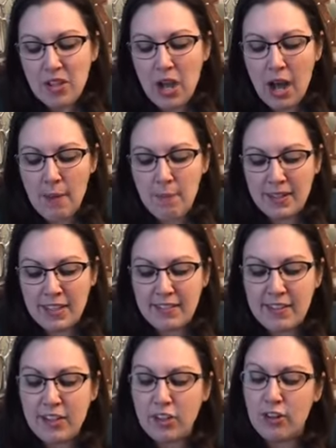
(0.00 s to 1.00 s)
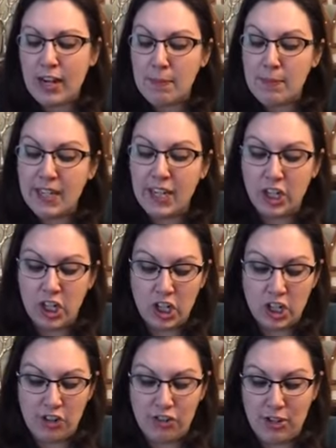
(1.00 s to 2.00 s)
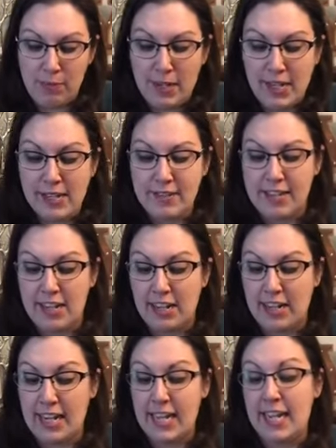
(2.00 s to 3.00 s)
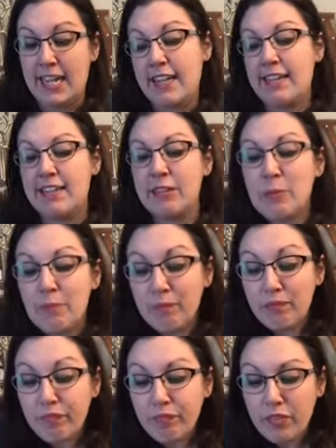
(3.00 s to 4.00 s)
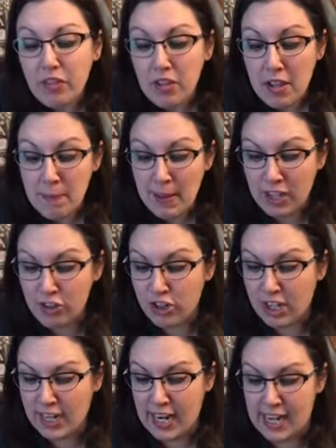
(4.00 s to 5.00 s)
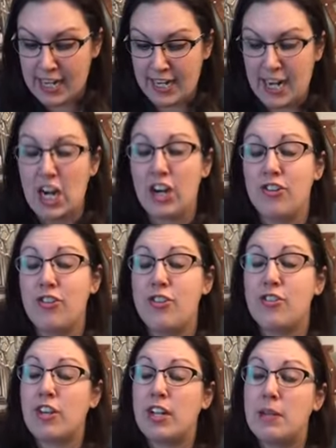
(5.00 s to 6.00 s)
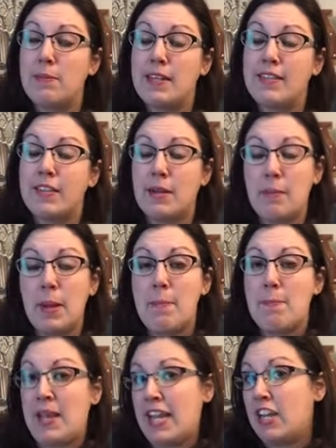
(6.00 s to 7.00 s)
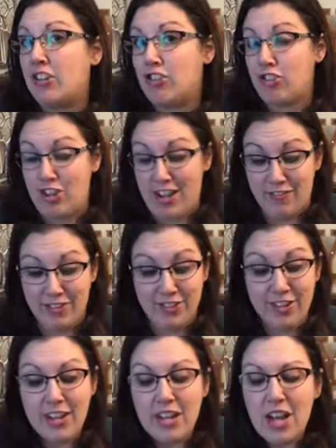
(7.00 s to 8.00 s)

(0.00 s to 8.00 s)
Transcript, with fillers: Um, but this is incredibly encouraging because it is a major arcana card, so there's going to be some big shifts.